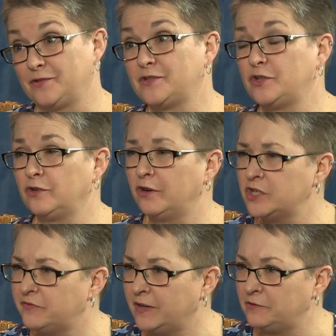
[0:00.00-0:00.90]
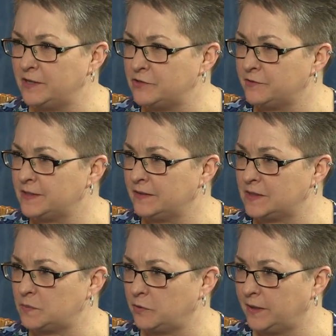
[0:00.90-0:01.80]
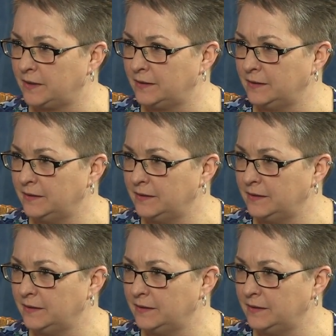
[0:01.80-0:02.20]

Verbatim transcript: Right, right, Your large fundraiser is in the spring.